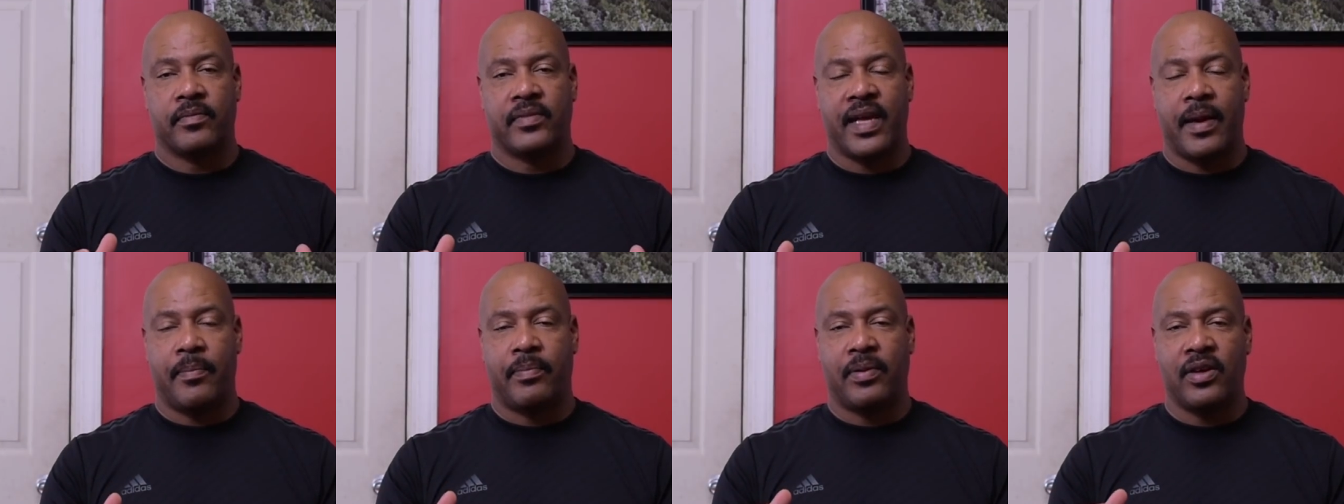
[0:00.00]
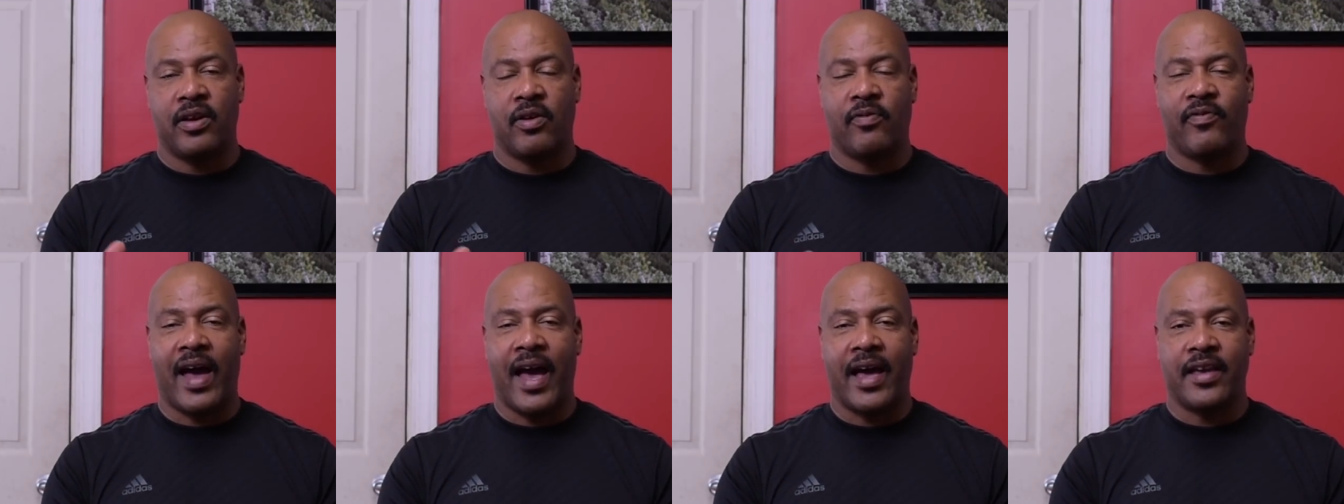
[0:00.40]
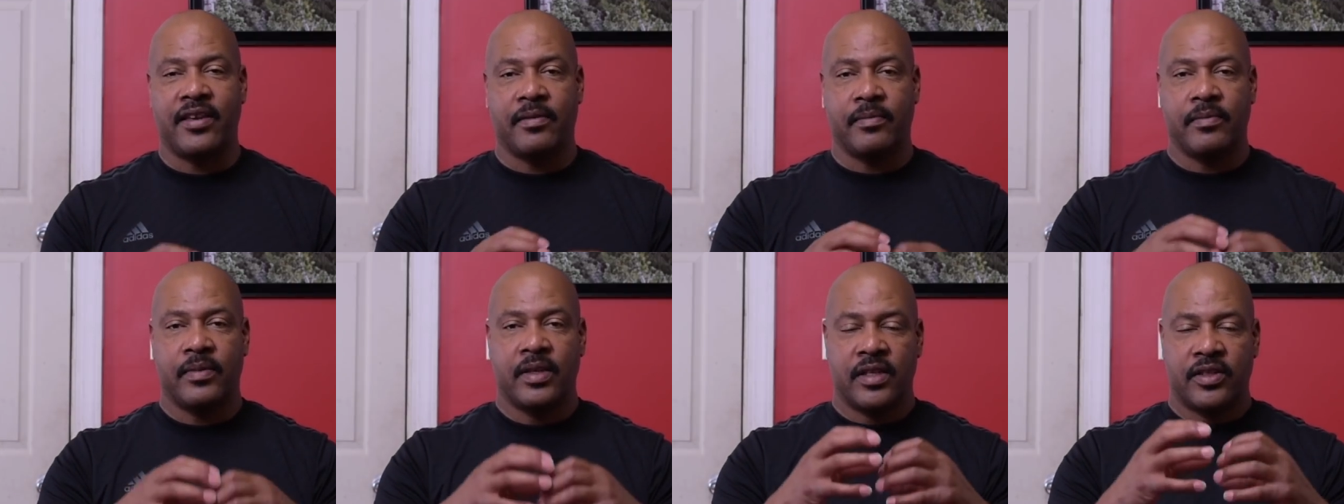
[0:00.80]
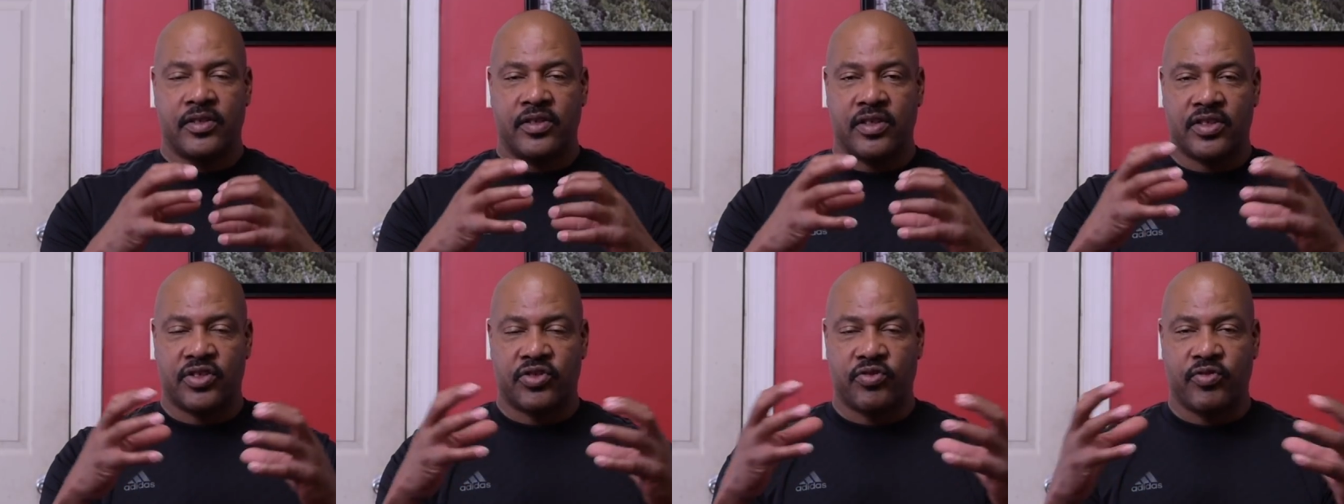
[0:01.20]

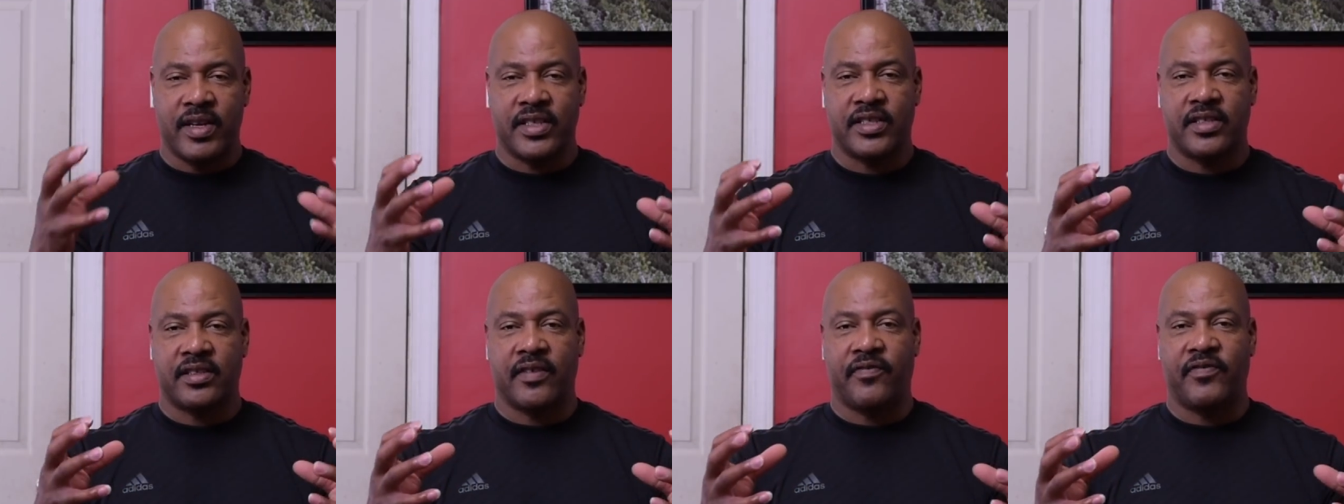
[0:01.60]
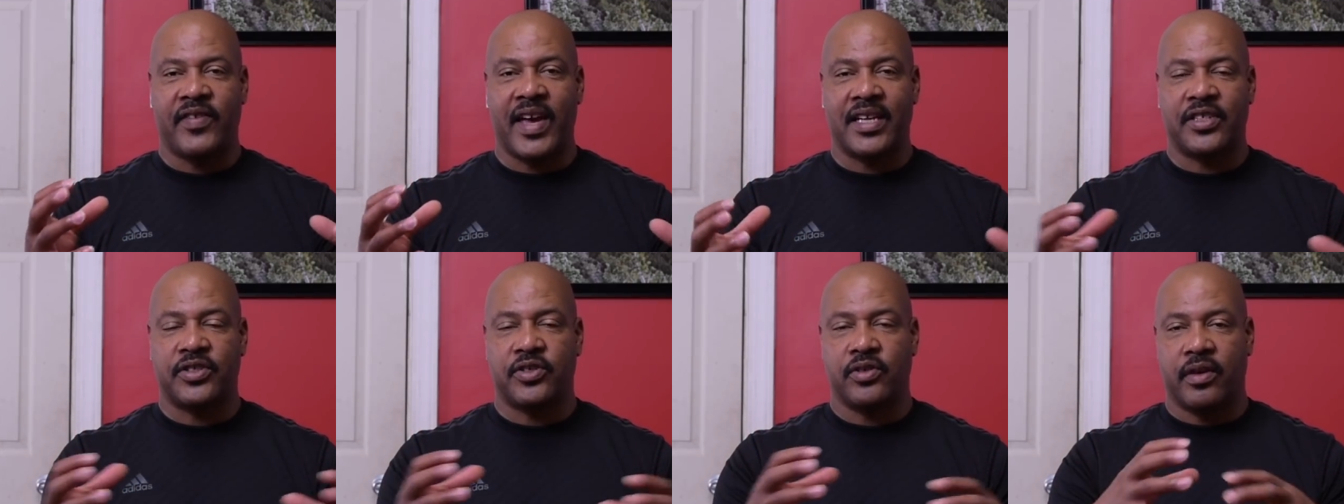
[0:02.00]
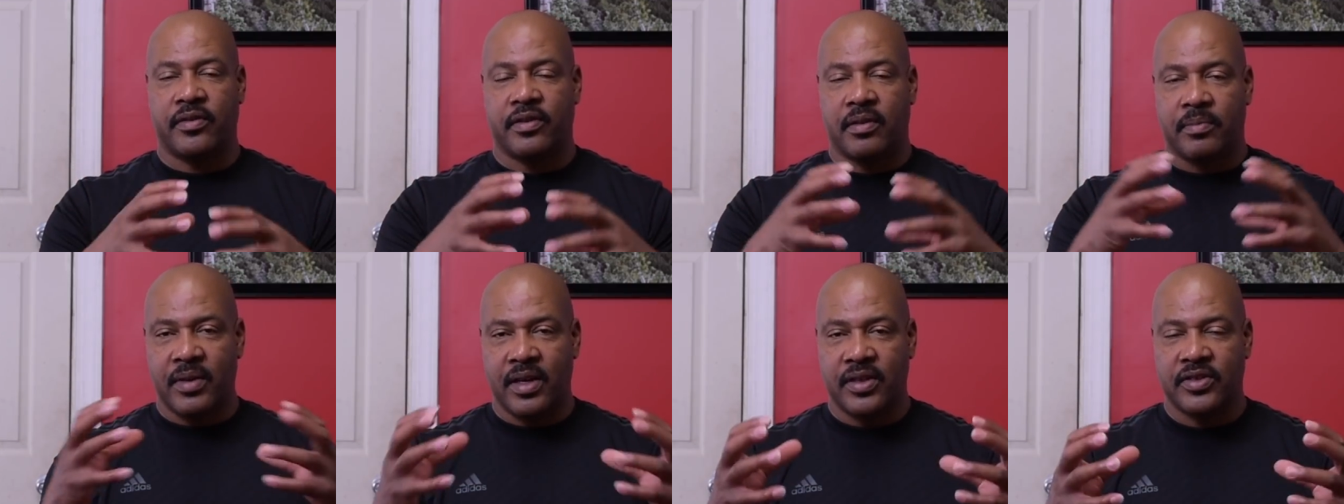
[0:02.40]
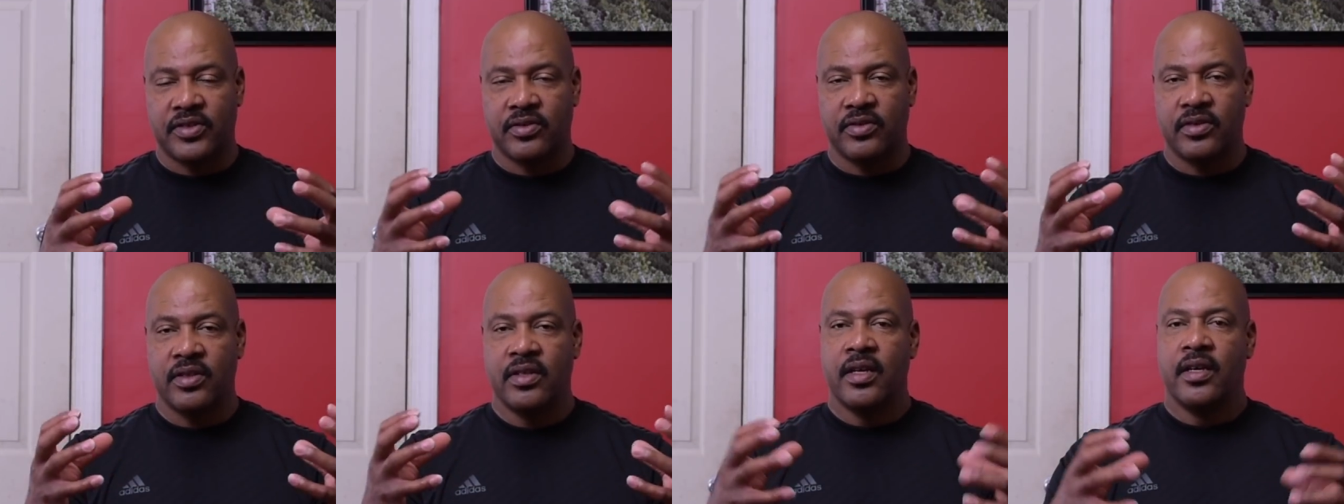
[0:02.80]
to stretch the fascia of the
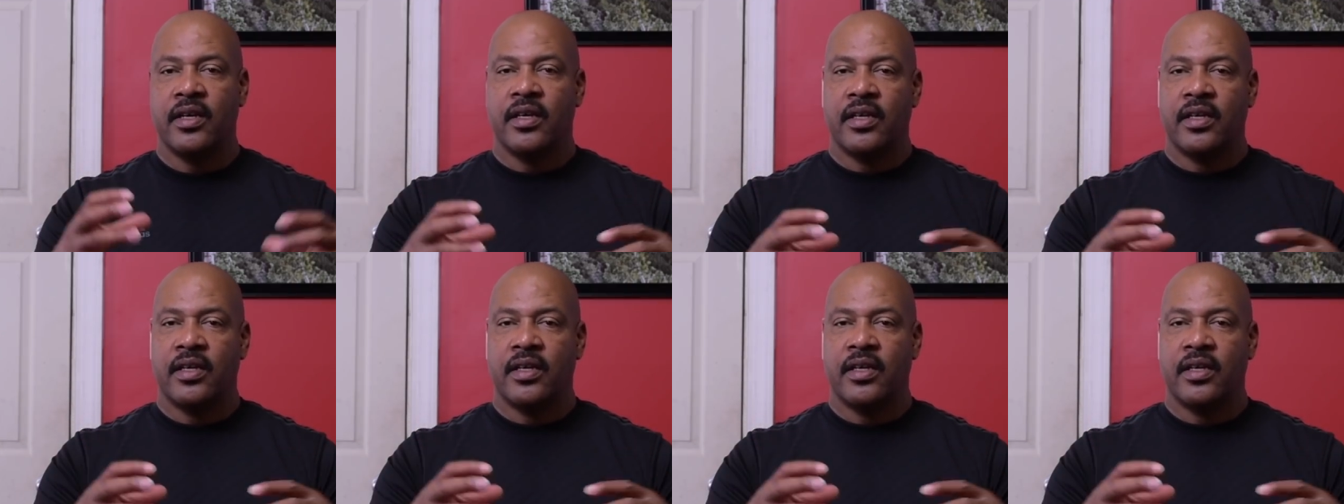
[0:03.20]
muscle